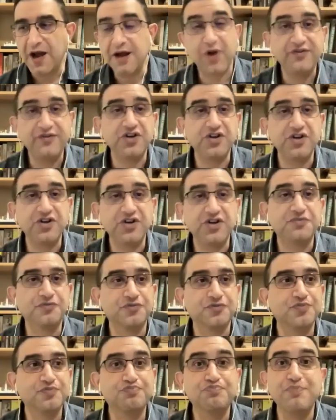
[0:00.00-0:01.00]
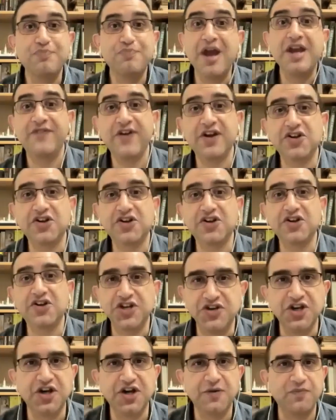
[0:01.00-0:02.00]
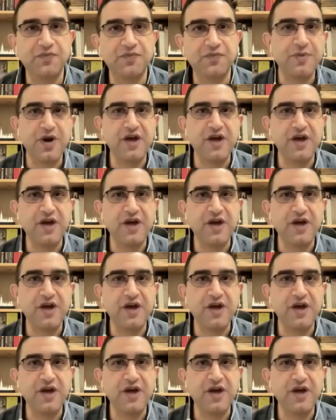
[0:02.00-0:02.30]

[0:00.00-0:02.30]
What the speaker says: in private, many figures in India,